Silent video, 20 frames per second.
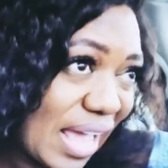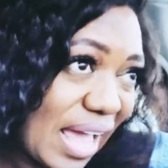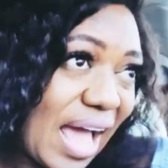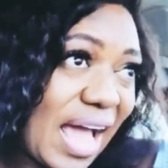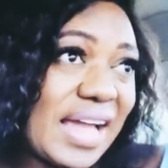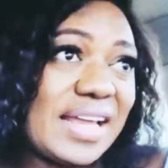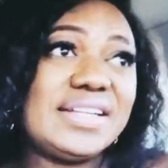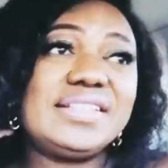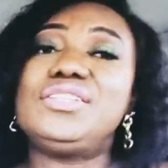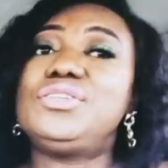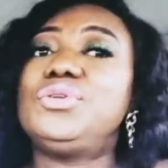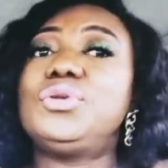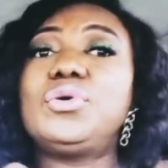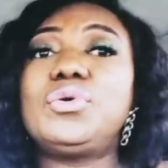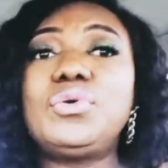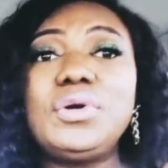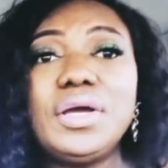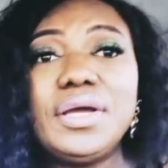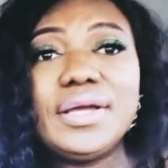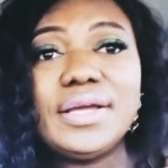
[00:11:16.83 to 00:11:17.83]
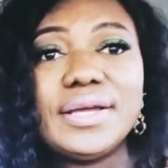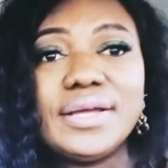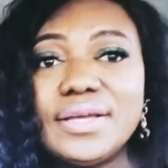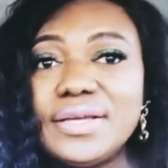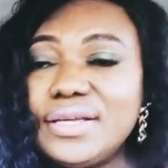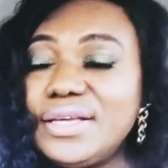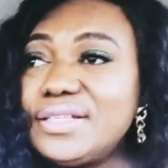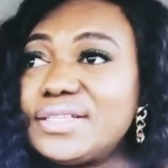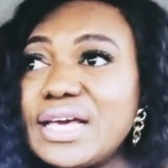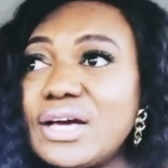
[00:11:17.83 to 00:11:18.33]
And you know,
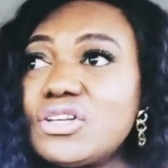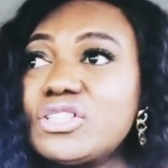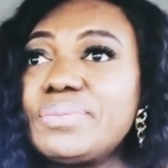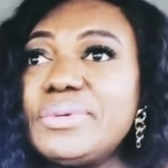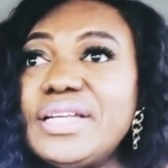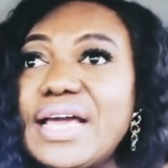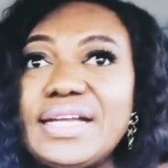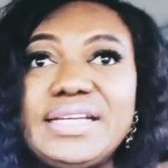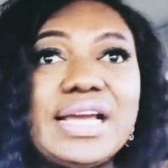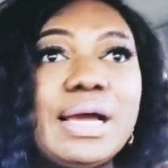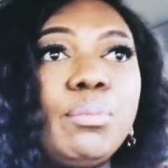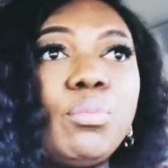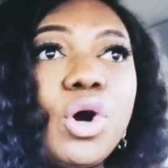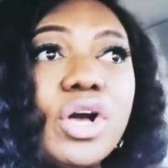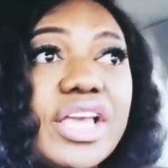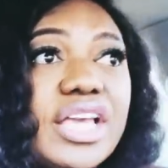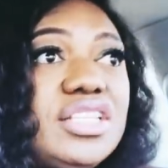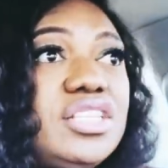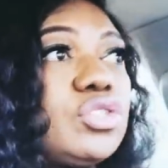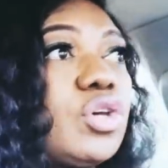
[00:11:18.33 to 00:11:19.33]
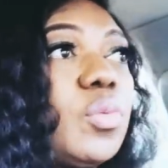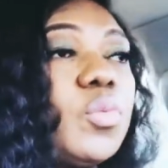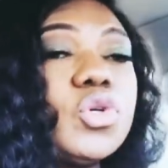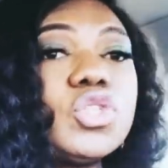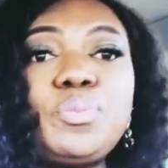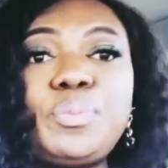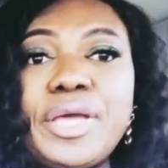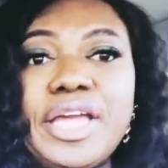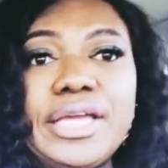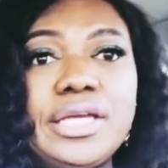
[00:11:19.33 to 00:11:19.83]
he tells me that their mortgage is
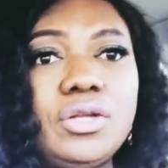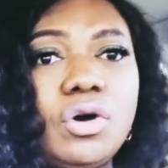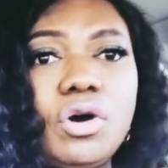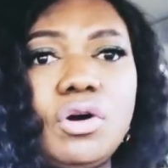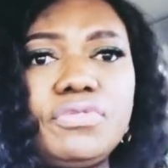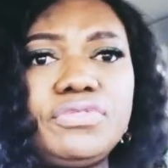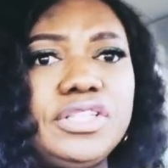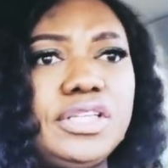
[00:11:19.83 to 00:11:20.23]
almost paid off.